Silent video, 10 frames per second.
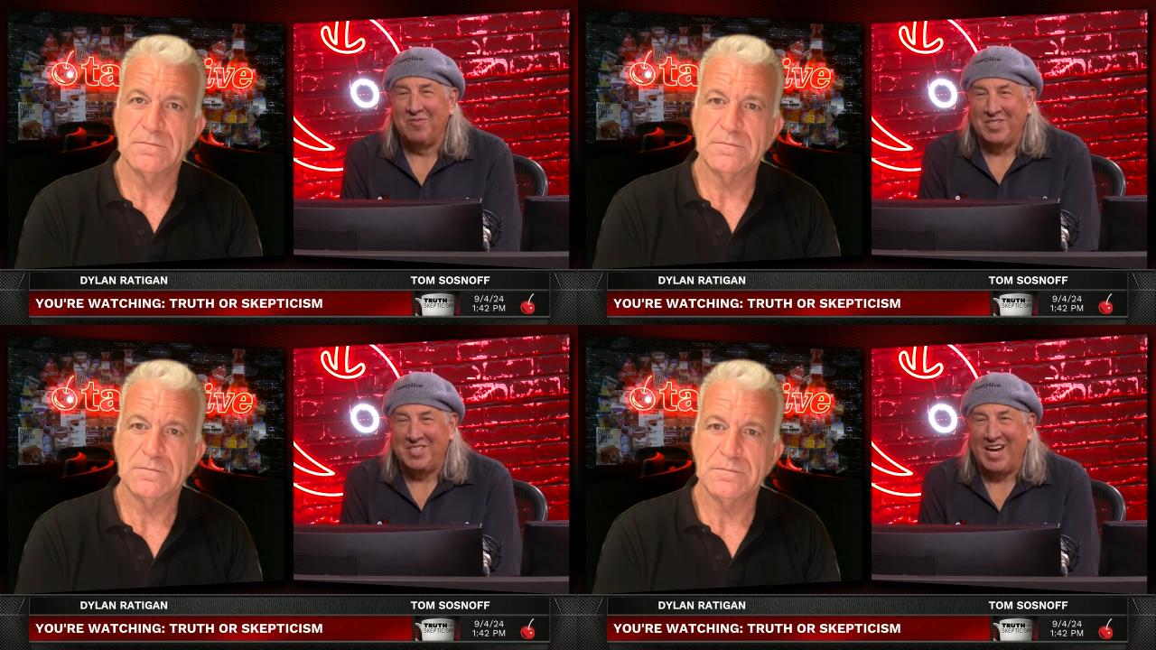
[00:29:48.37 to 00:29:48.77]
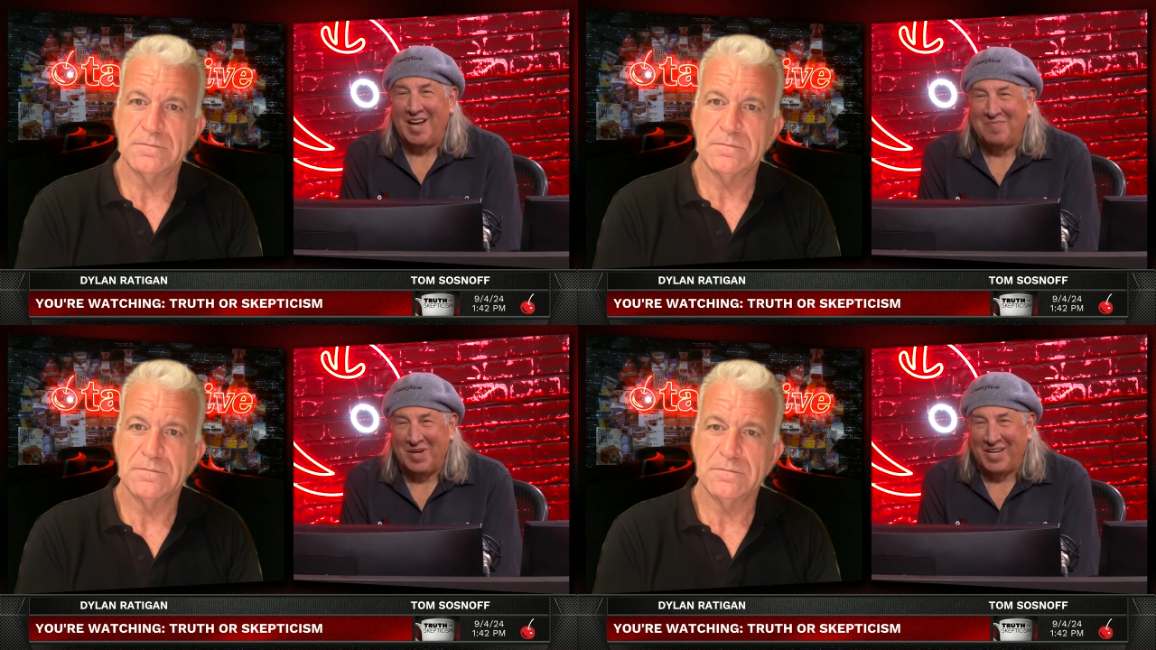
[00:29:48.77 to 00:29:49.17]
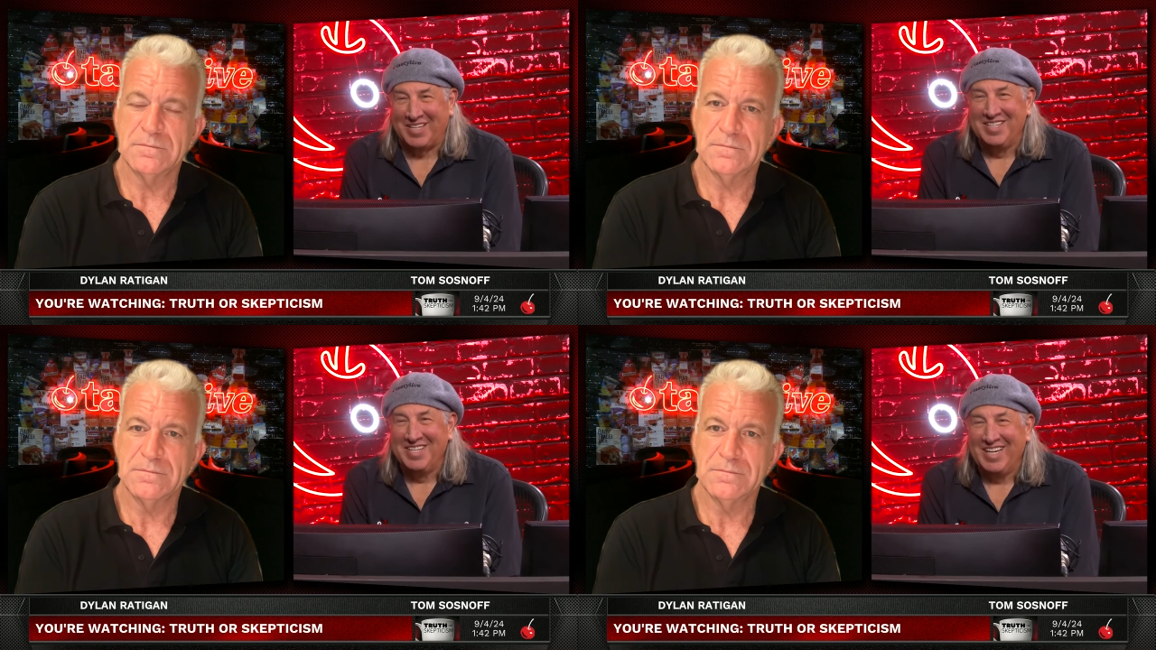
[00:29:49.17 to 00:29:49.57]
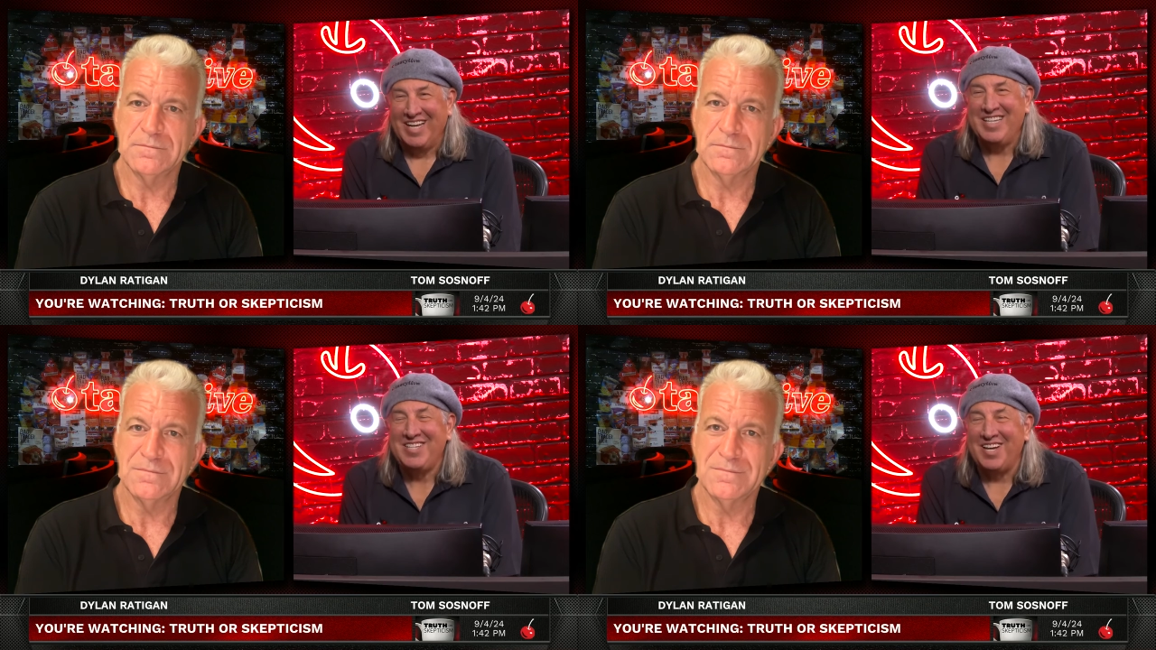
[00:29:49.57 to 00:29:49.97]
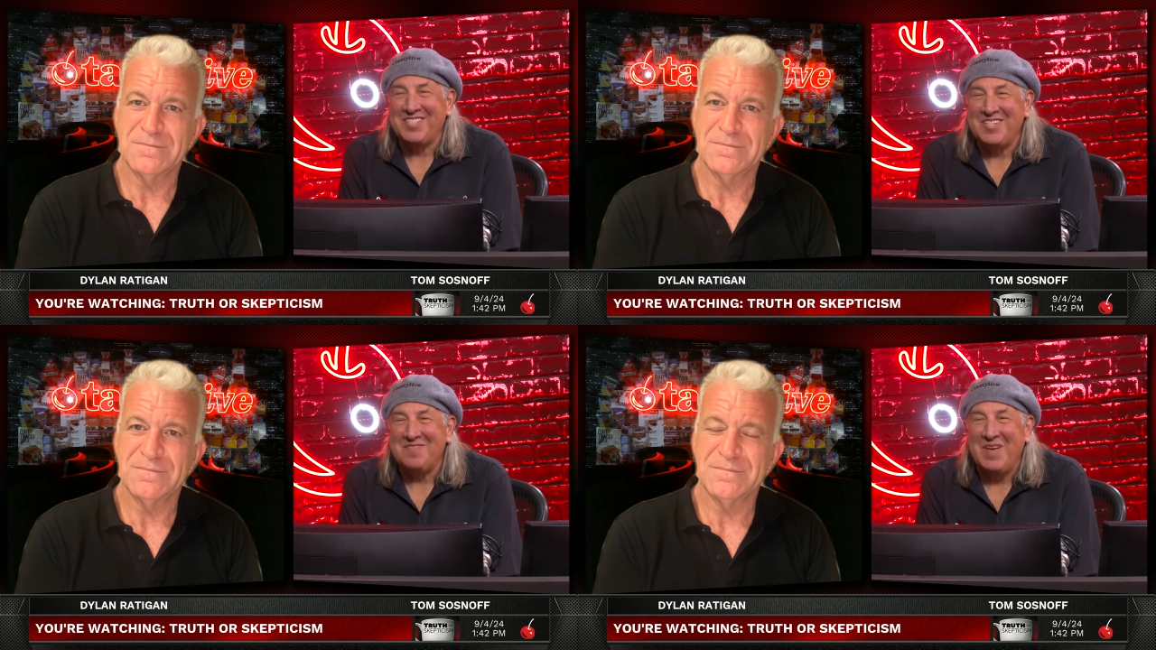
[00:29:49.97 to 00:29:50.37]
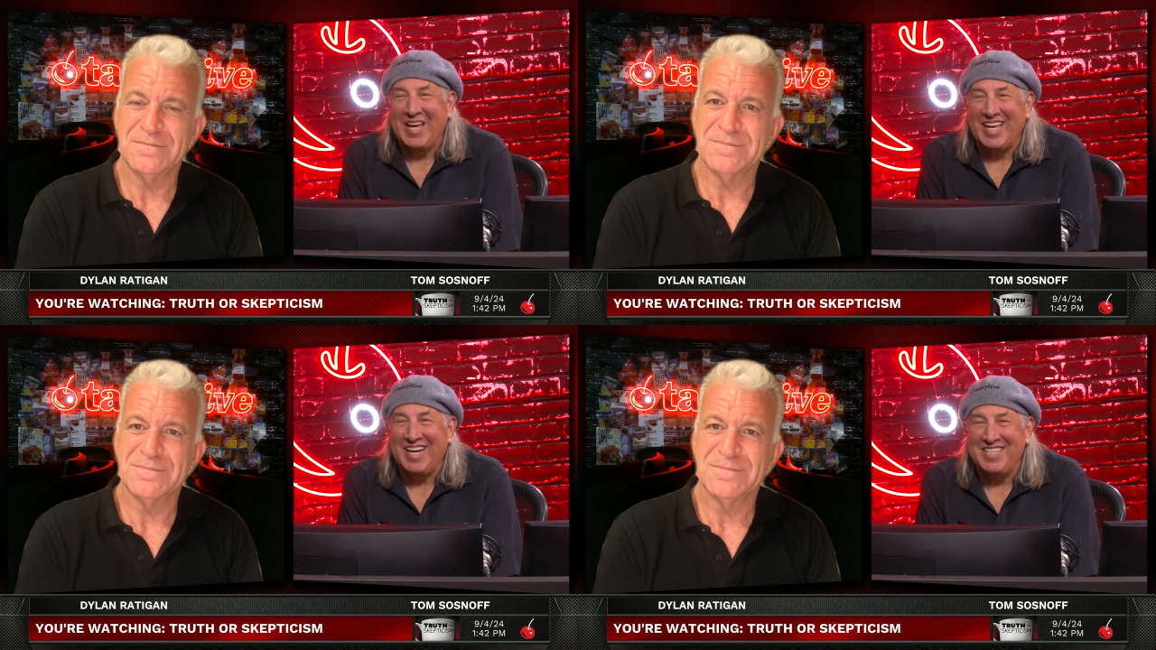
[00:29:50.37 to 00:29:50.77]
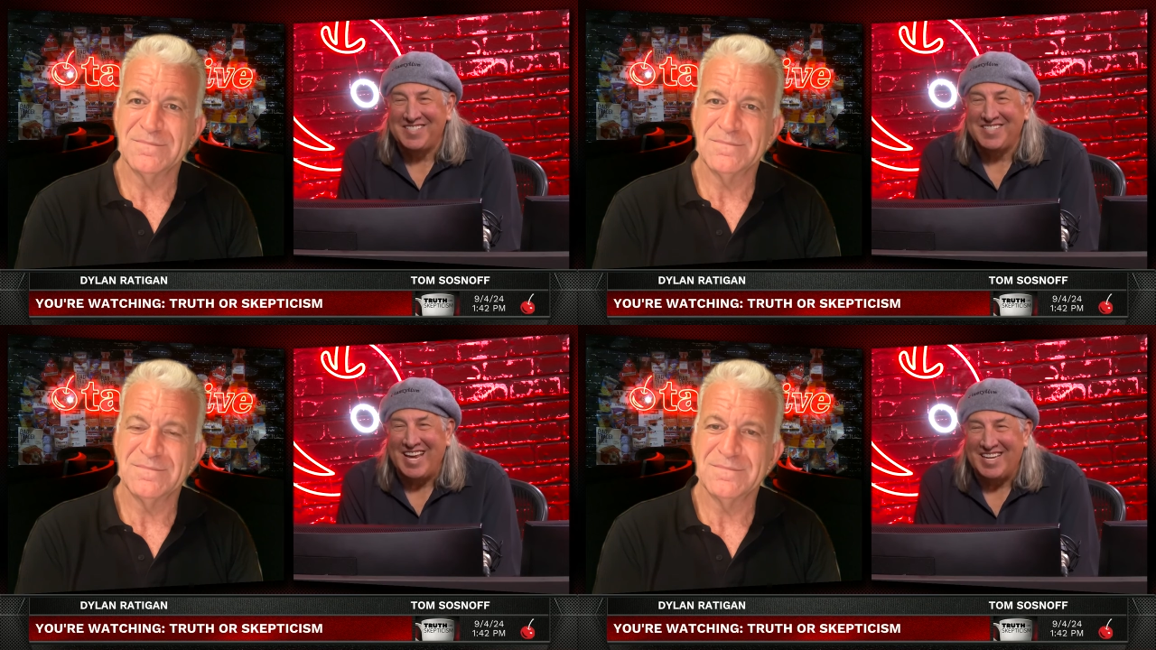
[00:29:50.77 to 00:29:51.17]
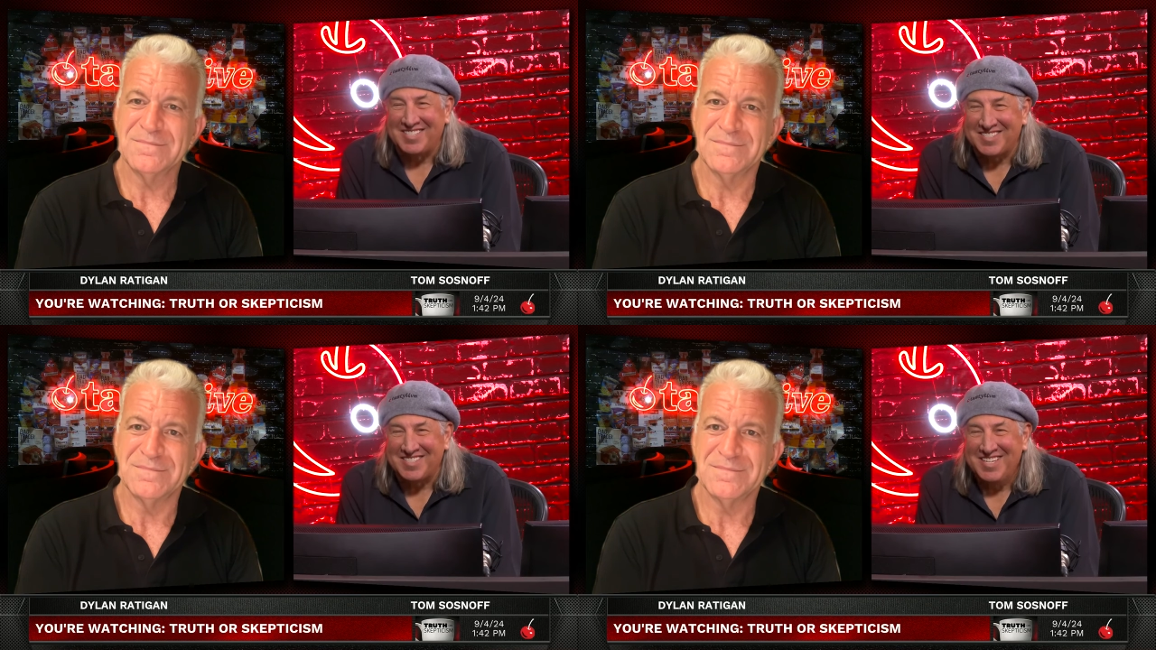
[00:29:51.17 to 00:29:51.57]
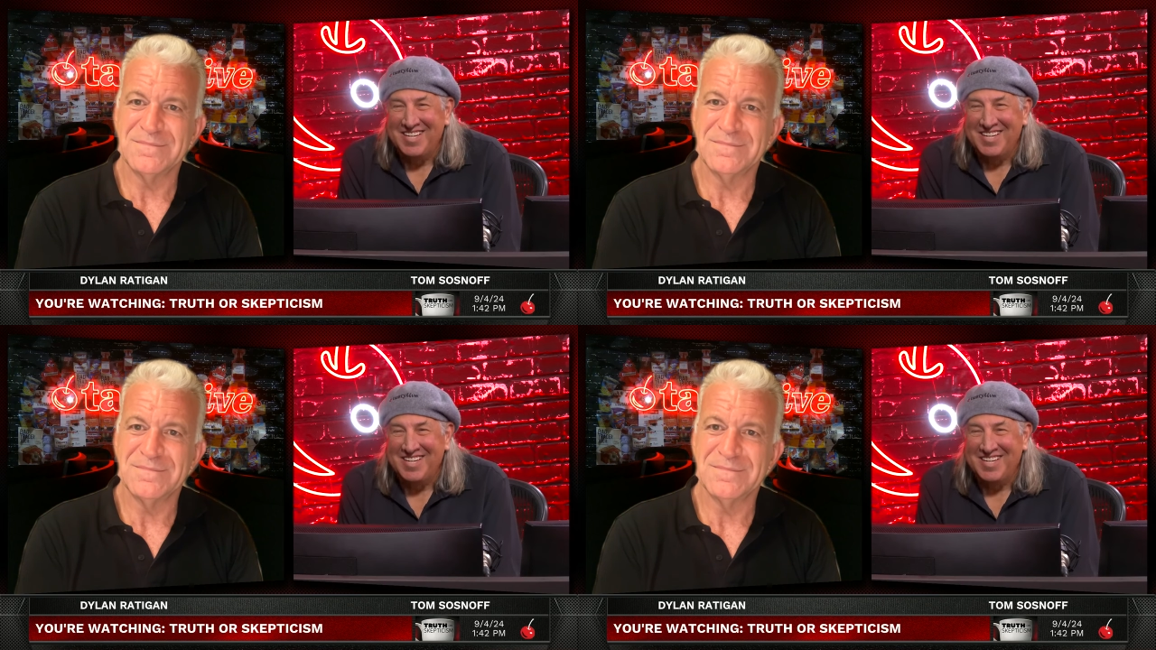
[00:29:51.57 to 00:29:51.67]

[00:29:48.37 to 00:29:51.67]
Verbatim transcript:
Speaker 1: topic? It doesn't make any sense.